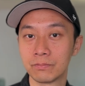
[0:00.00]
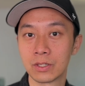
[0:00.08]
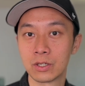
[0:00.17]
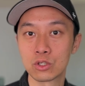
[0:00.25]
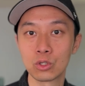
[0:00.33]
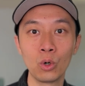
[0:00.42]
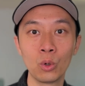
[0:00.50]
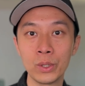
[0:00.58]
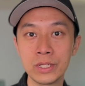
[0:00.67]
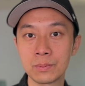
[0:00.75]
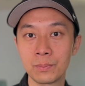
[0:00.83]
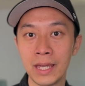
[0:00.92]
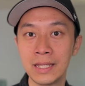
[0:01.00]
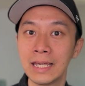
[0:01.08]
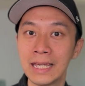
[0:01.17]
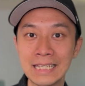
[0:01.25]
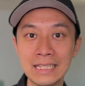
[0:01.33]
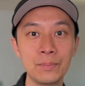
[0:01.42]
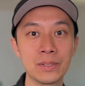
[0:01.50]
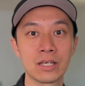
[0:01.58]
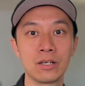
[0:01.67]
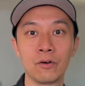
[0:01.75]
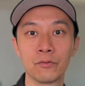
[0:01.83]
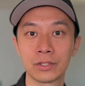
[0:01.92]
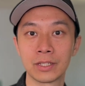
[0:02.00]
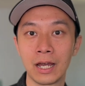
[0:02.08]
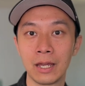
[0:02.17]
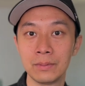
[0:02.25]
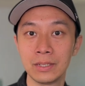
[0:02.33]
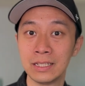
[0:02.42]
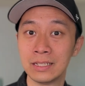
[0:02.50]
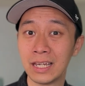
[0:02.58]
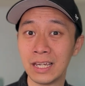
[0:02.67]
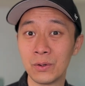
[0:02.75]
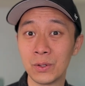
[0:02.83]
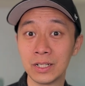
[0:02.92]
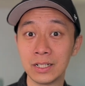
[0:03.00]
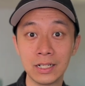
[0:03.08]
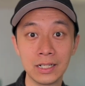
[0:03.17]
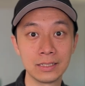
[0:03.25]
So always spend 80% of your time in the area